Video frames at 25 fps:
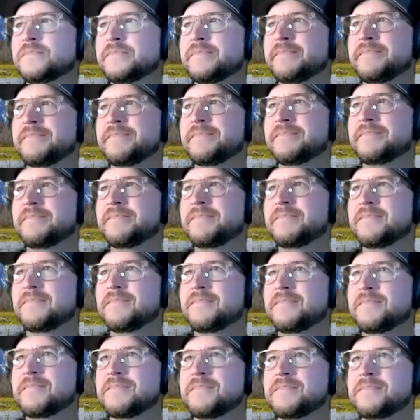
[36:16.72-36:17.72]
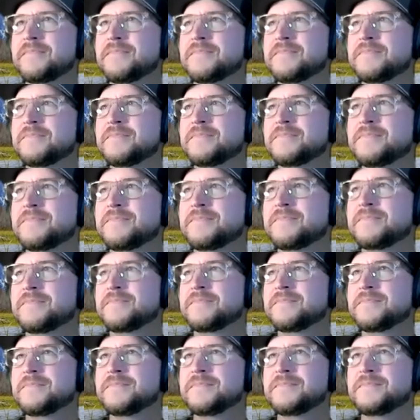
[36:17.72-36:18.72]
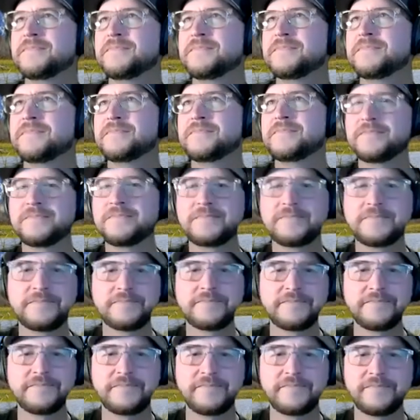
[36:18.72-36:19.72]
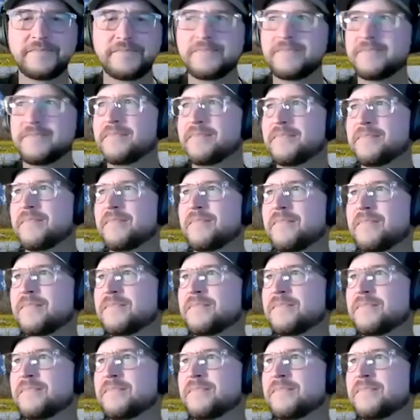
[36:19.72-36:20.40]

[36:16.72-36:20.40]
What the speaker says: (silent)